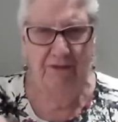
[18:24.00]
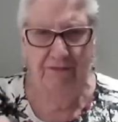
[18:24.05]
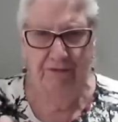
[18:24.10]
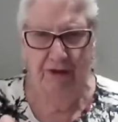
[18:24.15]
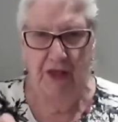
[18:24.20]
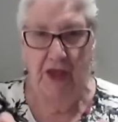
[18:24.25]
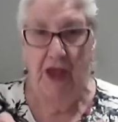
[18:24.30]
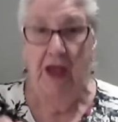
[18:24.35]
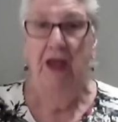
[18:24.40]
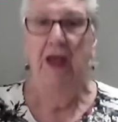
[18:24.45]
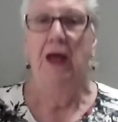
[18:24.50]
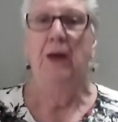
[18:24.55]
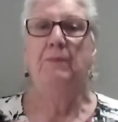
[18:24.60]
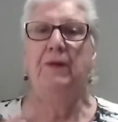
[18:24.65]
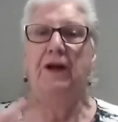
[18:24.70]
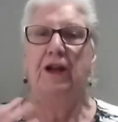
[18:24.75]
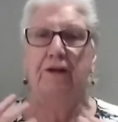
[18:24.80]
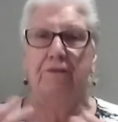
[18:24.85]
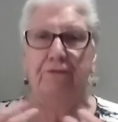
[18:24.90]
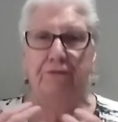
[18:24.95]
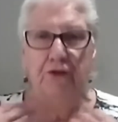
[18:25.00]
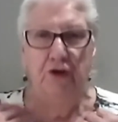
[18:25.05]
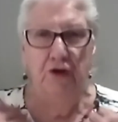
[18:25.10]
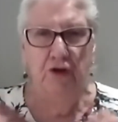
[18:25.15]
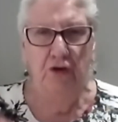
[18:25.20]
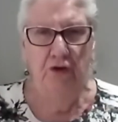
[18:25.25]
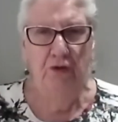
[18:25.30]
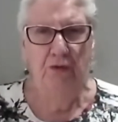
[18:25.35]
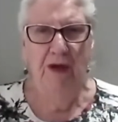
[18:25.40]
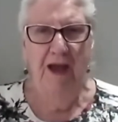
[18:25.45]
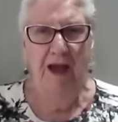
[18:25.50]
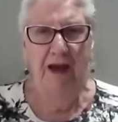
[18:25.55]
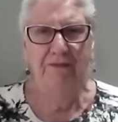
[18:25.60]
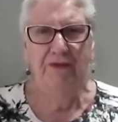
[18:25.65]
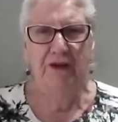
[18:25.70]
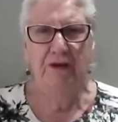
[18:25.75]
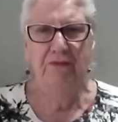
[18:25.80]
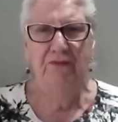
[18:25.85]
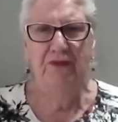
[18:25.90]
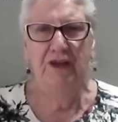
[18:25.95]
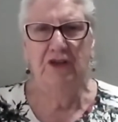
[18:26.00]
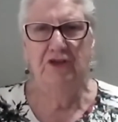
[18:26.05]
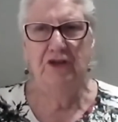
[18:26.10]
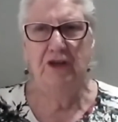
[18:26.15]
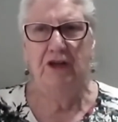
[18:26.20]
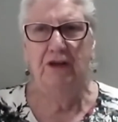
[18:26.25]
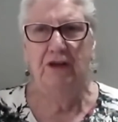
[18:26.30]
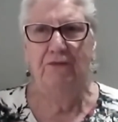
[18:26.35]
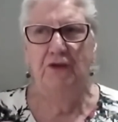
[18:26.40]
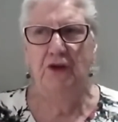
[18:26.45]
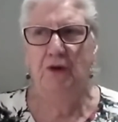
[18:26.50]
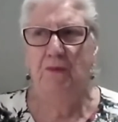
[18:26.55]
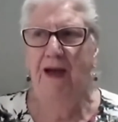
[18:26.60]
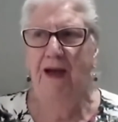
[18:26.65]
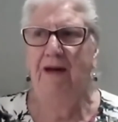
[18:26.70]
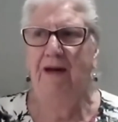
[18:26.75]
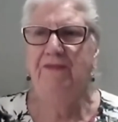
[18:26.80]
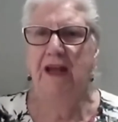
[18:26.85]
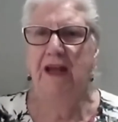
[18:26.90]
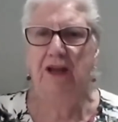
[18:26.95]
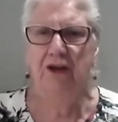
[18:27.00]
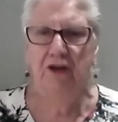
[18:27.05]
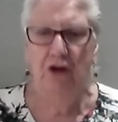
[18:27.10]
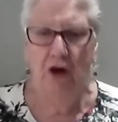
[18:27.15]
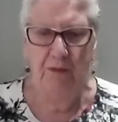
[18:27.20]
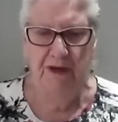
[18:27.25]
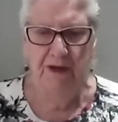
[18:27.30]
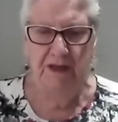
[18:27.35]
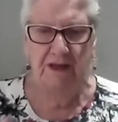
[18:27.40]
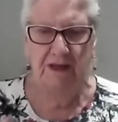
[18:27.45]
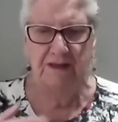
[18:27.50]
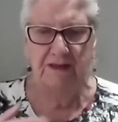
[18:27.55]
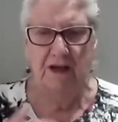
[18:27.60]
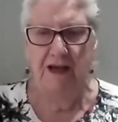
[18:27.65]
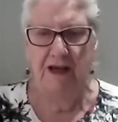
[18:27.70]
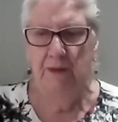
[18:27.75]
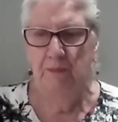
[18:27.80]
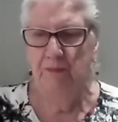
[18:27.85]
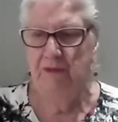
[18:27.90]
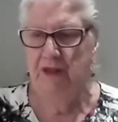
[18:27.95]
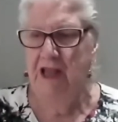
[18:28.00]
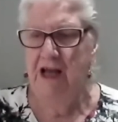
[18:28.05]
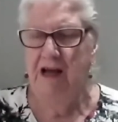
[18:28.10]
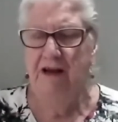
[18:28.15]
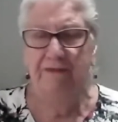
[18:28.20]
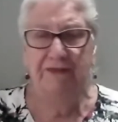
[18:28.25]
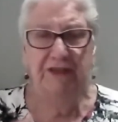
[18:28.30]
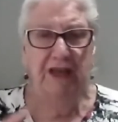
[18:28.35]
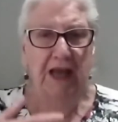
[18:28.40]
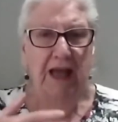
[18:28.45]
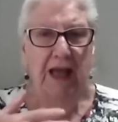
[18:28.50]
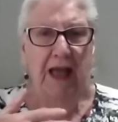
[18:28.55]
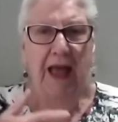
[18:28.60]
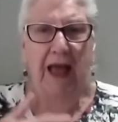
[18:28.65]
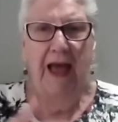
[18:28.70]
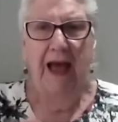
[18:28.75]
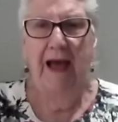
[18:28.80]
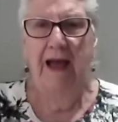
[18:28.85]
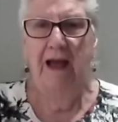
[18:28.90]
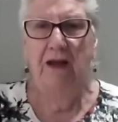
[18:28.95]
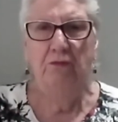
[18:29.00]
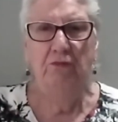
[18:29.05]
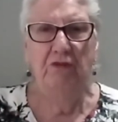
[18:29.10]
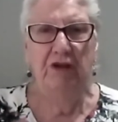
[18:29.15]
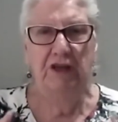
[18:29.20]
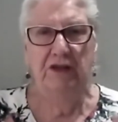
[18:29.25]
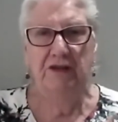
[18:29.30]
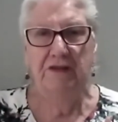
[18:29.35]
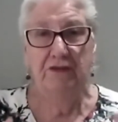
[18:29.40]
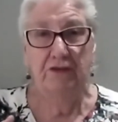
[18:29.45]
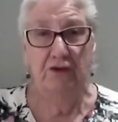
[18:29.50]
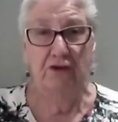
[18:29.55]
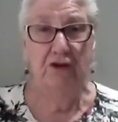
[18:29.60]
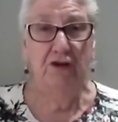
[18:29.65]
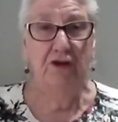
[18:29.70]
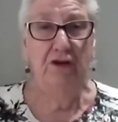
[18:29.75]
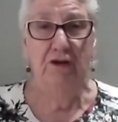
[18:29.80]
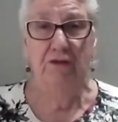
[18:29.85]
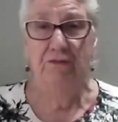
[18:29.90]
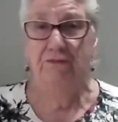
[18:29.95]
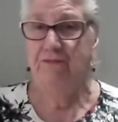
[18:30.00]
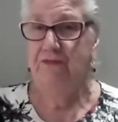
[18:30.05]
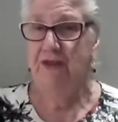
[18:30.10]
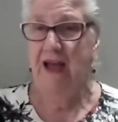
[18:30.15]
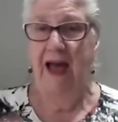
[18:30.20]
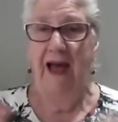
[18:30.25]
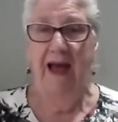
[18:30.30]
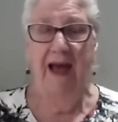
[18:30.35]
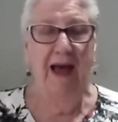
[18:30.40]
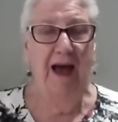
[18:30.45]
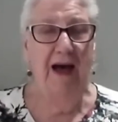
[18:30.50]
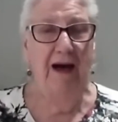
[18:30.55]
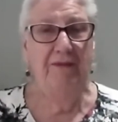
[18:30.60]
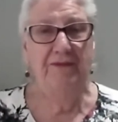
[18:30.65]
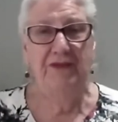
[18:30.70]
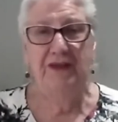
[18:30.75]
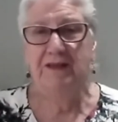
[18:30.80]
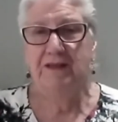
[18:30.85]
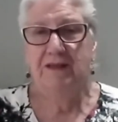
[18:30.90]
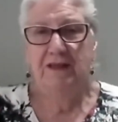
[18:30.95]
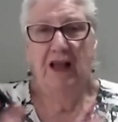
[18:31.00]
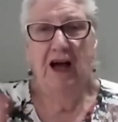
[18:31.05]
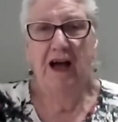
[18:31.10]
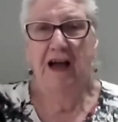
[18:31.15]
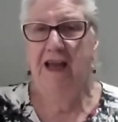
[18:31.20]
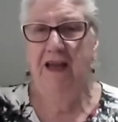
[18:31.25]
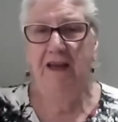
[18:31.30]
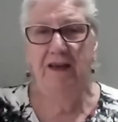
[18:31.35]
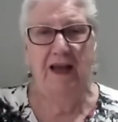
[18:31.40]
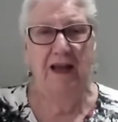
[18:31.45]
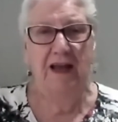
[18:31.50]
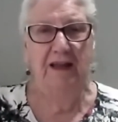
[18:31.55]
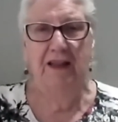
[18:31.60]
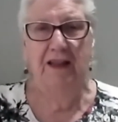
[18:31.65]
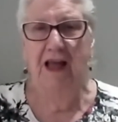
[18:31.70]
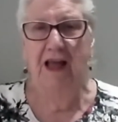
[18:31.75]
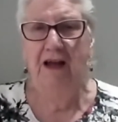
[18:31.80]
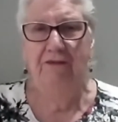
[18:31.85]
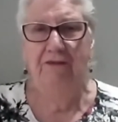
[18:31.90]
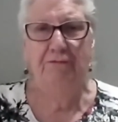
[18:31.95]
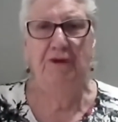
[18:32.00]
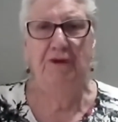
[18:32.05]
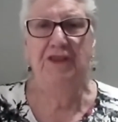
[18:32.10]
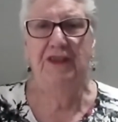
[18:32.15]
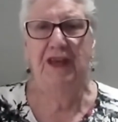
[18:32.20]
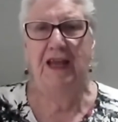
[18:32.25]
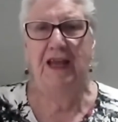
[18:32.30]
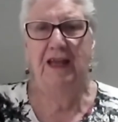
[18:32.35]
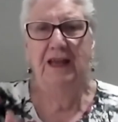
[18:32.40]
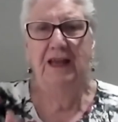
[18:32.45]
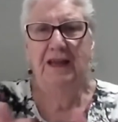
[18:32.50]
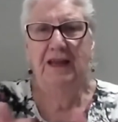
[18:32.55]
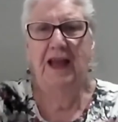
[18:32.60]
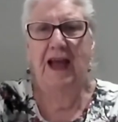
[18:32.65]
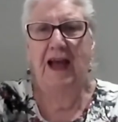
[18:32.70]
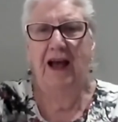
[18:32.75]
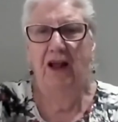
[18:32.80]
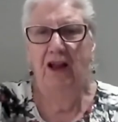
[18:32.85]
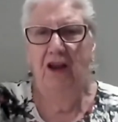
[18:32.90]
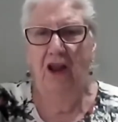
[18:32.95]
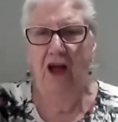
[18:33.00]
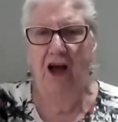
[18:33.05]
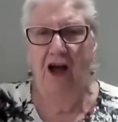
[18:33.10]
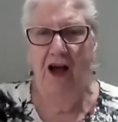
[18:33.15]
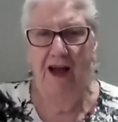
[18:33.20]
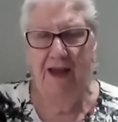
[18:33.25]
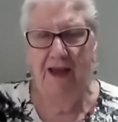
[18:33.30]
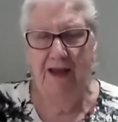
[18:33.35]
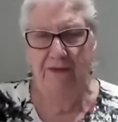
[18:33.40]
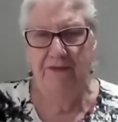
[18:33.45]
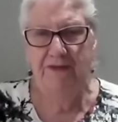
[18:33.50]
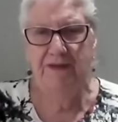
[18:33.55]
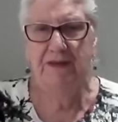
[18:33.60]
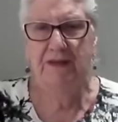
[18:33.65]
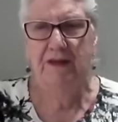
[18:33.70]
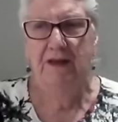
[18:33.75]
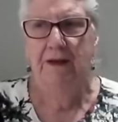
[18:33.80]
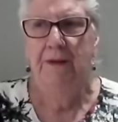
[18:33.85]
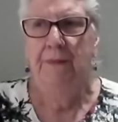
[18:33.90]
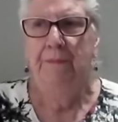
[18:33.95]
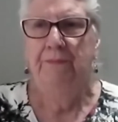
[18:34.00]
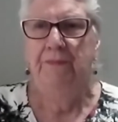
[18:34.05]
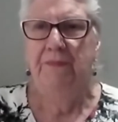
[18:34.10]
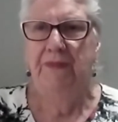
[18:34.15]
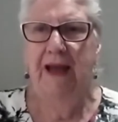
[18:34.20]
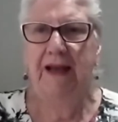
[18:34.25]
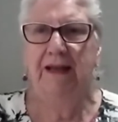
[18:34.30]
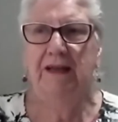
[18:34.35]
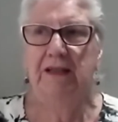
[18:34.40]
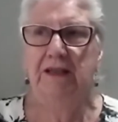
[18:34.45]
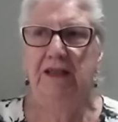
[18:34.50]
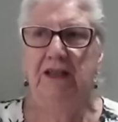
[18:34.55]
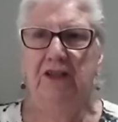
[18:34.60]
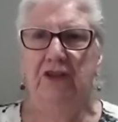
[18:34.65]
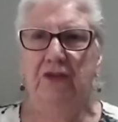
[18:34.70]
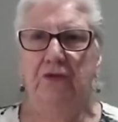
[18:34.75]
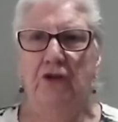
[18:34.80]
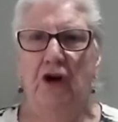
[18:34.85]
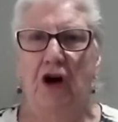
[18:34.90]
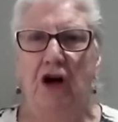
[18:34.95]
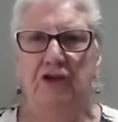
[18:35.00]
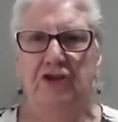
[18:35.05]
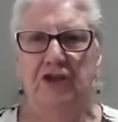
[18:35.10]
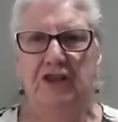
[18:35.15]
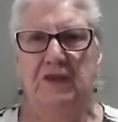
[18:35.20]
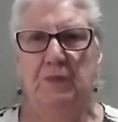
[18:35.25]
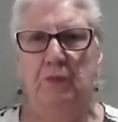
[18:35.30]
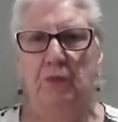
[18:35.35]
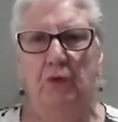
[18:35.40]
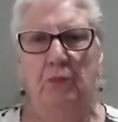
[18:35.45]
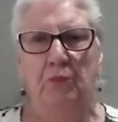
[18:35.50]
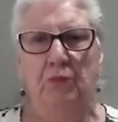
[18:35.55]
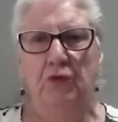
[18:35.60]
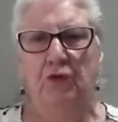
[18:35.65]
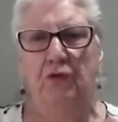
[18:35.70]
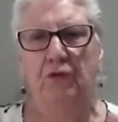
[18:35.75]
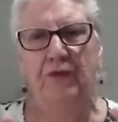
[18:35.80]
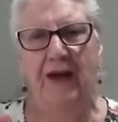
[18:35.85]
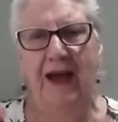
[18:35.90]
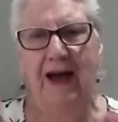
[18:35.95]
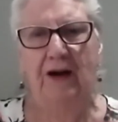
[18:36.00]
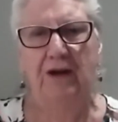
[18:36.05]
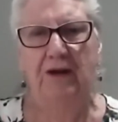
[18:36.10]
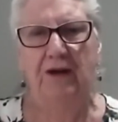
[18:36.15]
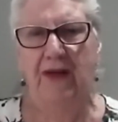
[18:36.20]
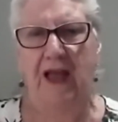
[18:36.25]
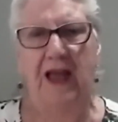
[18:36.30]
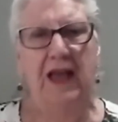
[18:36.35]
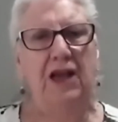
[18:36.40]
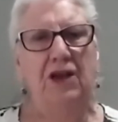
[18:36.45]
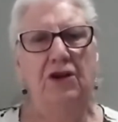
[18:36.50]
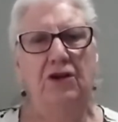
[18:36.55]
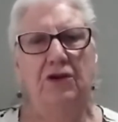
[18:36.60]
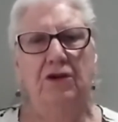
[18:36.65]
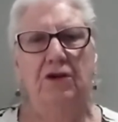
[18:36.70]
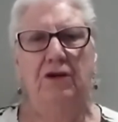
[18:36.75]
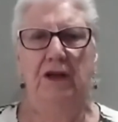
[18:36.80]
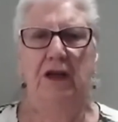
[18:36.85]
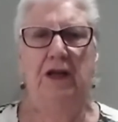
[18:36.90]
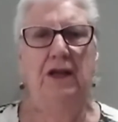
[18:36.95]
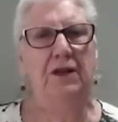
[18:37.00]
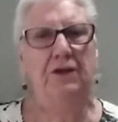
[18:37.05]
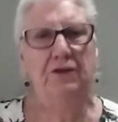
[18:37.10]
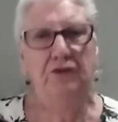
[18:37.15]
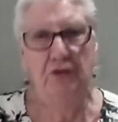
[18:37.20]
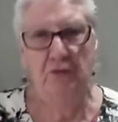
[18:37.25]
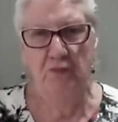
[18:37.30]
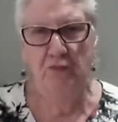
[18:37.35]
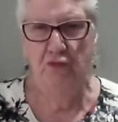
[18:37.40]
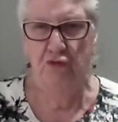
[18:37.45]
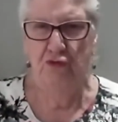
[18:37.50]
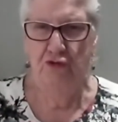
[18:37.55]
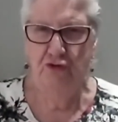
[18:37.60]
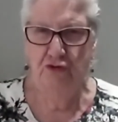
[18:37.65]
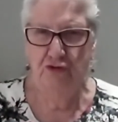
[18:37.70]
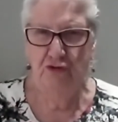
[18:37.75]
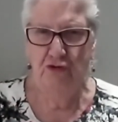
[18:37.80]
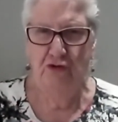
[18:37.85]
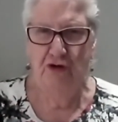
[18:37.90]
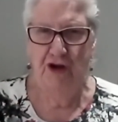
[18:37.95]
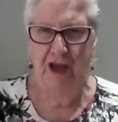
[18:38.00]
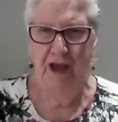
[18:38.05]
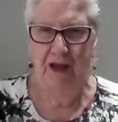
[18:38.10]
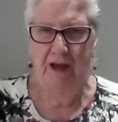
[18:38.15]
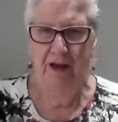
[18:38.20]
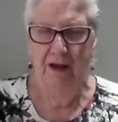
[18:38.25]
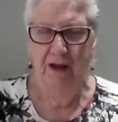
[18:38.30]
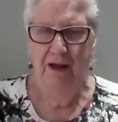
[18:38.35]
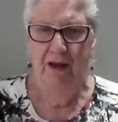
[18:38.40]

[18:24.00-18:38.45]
but if you have conviction, if you have that knowingness, I am loved and we deserve to have this light and love within our lives, that collective conscious will move out of anger into more joy.